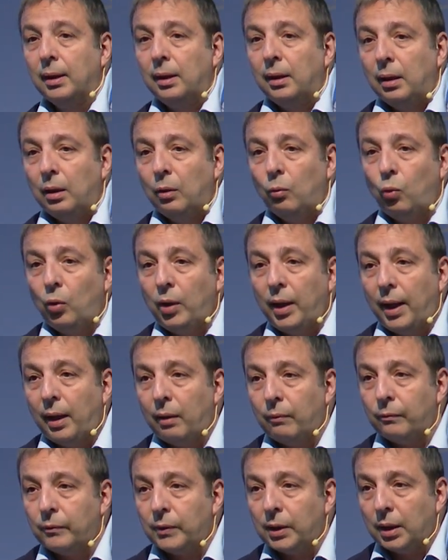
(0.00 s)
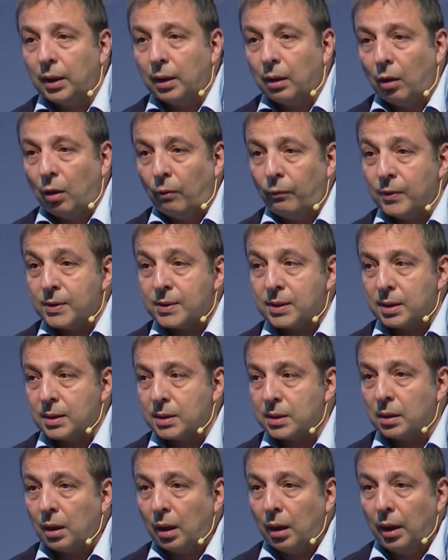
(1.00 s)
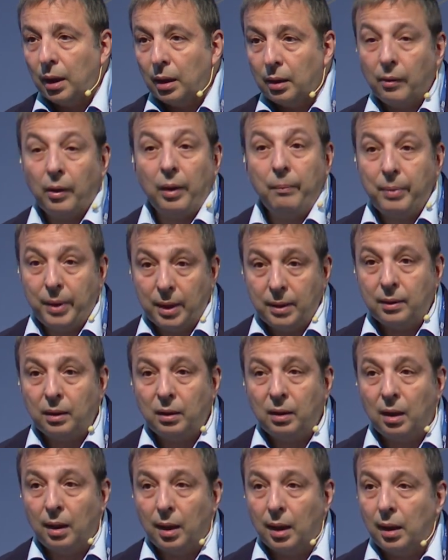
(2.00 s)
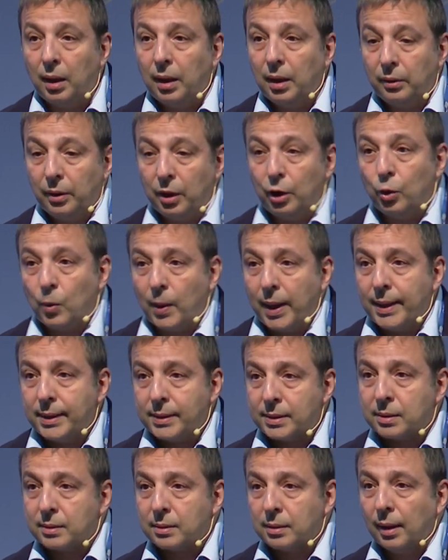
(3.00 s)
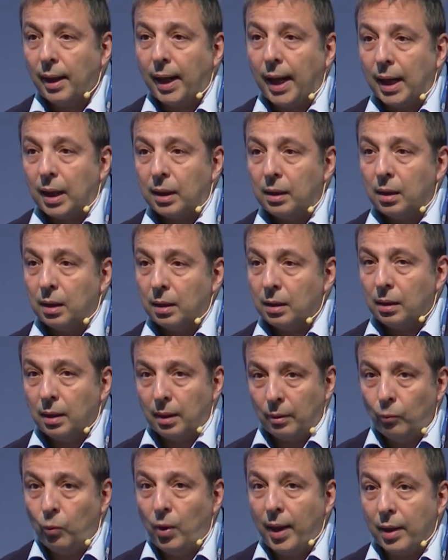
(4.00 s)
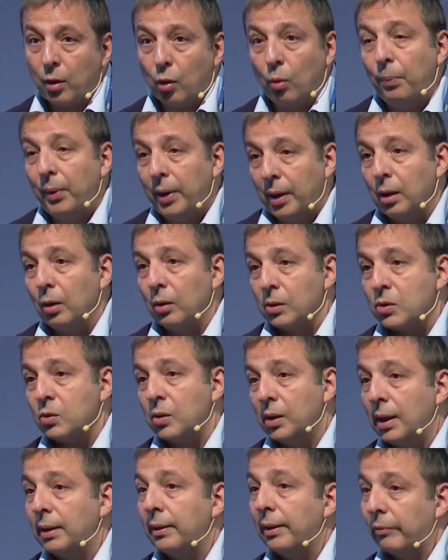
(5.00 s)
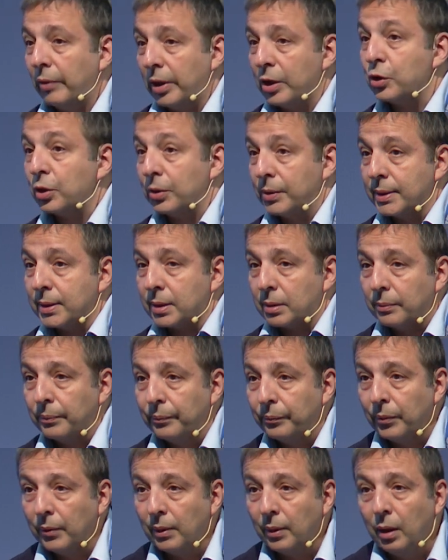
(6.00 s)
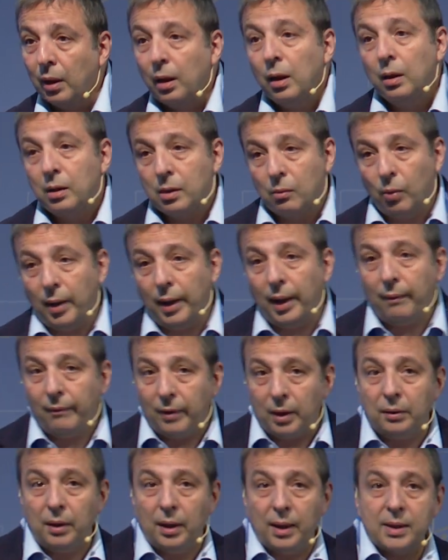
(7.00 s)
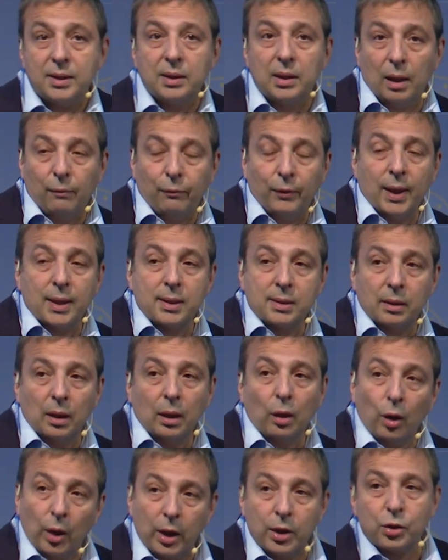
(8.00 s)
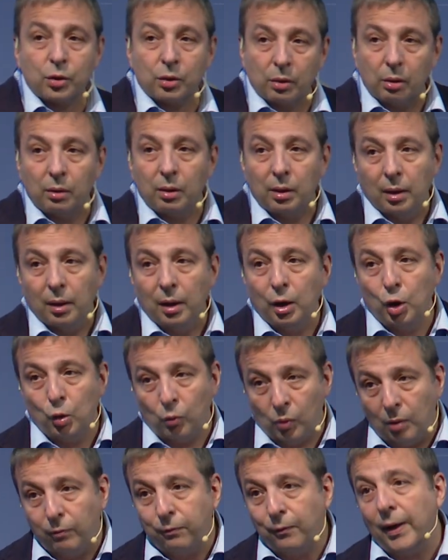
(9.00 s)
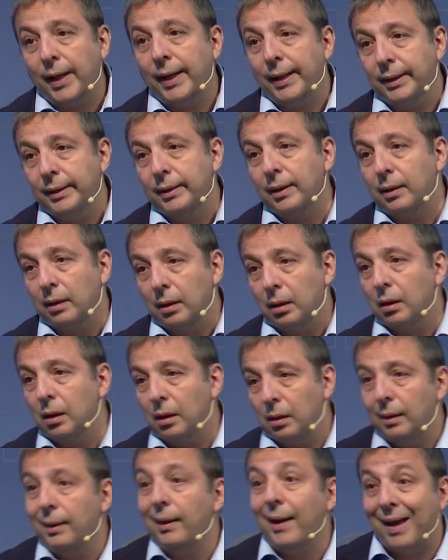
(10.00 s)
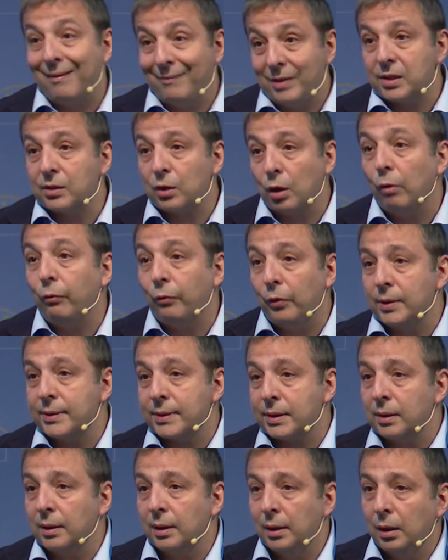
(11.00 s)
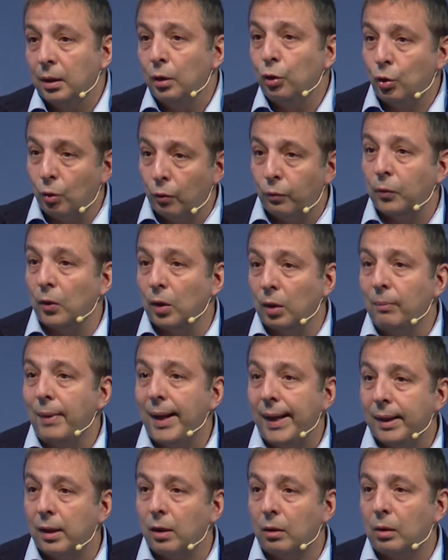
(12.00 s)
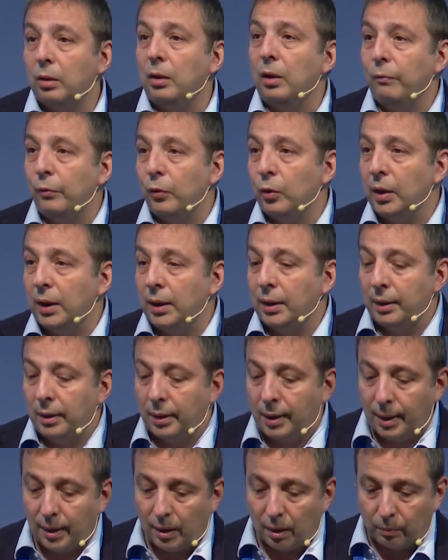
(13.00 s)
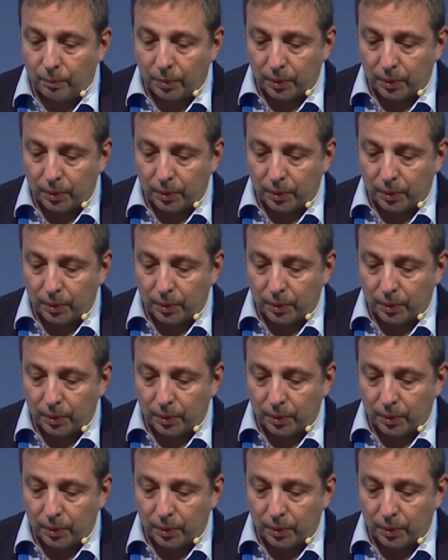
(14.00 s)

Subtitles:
We have offices in Great Britain, clearly in the US, and we are opening also in other regions. Wherever there is the F-GAZ regulation, you will find Navis office to fall back on if you need any help.